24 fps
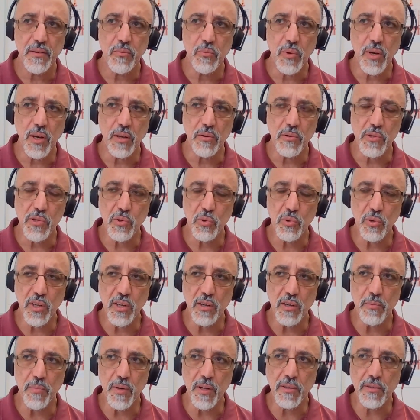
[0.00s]

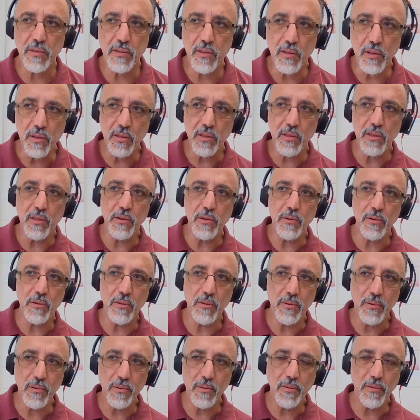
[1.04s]
the
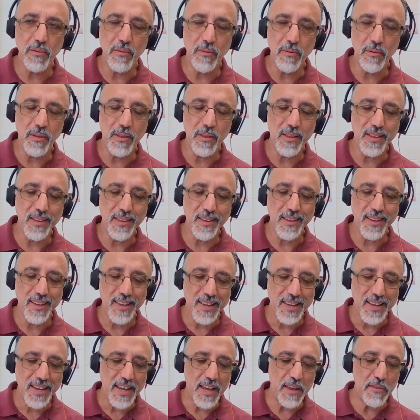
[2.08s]

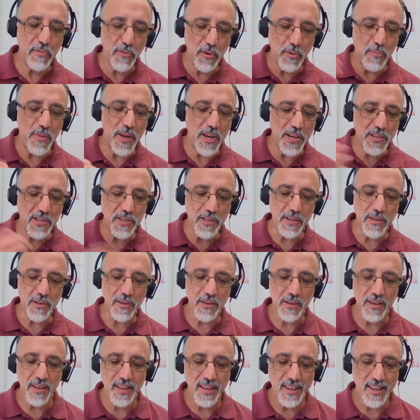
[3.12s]

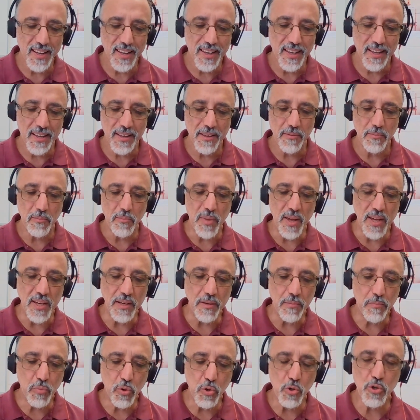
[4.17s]
information
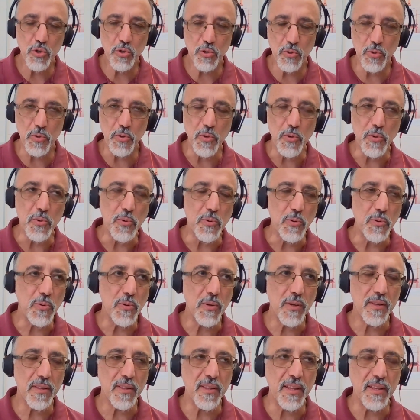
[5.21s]
being pushed to you,
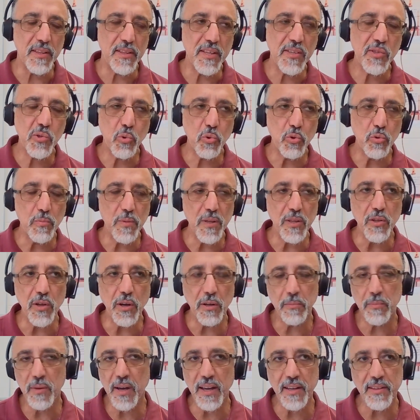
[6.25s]
that this could be
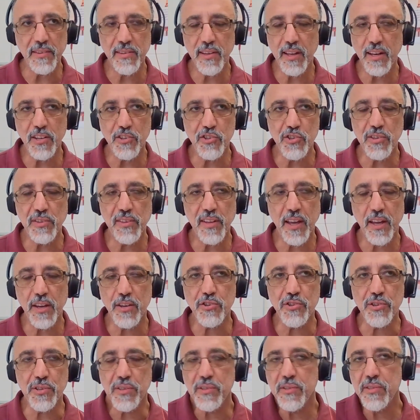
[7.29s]
done by intelligent
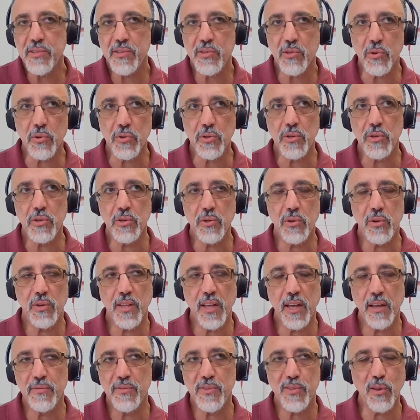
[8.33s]
agents. So you could
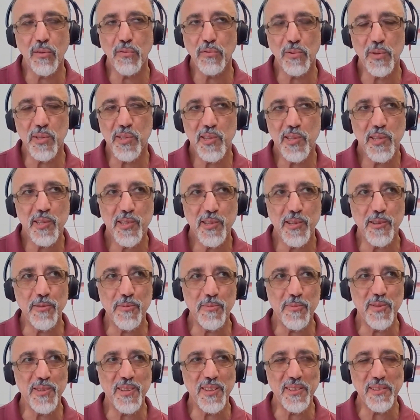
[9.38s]
have software
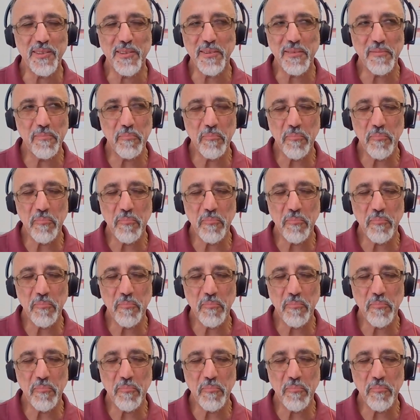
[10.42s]
systems that